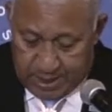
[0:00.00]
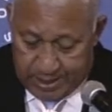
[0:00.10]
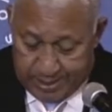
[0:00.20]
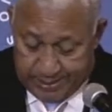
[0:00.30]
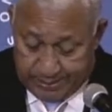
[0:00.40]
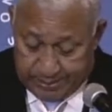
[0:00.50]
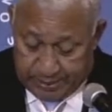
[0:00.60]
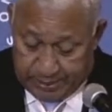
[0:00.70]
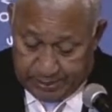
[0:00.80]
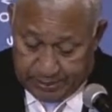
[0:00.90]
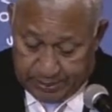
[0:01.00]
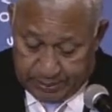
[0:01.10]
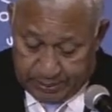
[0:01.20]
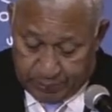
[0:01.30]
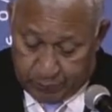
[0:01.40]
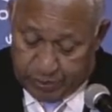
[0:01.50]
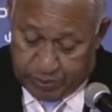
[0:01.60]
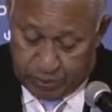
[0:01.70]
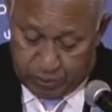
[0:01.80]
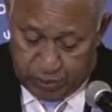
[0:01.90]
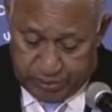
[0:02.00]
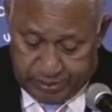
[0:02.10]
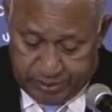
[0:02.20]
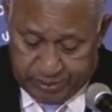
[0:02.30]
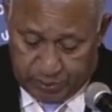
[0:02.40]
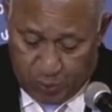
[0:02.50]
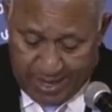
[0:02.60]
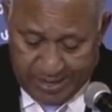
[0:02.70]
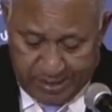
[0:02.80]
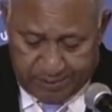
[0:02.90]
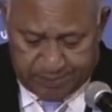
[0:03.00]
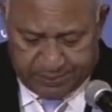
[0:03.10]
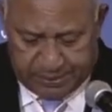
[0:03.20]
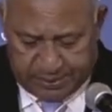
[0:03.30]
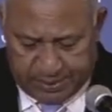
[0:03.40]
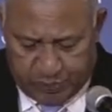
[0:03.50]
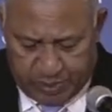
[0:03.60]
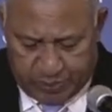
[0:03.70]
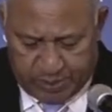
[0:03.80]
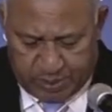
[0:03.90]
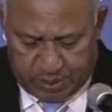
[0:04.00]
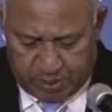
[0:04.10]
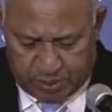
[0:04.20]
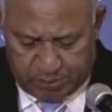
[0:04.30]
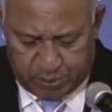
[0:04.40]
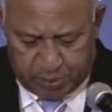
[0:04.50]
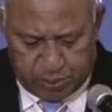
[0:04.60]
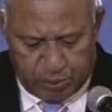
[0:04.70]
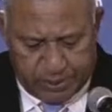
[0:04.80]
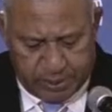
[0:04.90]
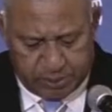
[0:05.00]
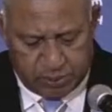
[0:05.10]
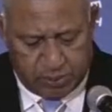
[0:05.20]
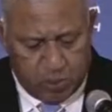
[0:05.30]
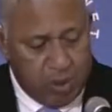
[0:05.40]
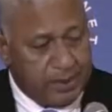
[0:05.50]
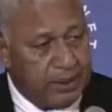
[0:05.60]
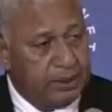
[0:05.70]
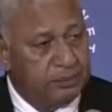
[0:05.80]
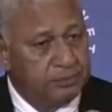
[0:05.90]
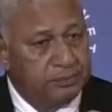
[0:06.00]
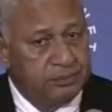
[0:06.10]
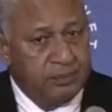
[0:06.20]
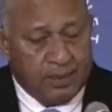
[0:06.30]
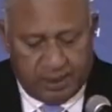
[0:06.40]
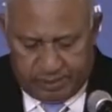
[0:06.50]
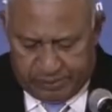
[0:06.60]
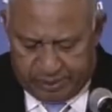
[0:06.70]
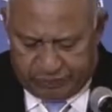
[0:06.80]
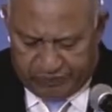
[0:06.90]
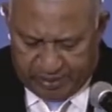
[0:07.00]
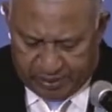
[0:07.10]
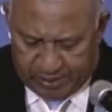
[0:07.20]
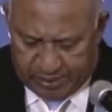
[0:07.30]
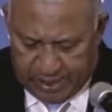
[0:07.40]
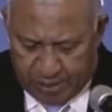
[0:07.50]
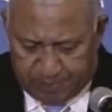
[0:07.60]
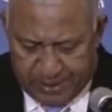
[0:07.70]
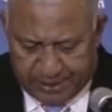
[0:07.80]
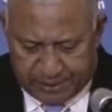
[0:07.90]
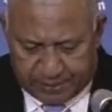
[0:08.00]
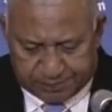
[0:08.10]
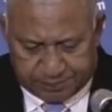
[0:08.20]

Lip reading: And we all know the reason why, particularly when we contribute so little to the warming that threatens our planet.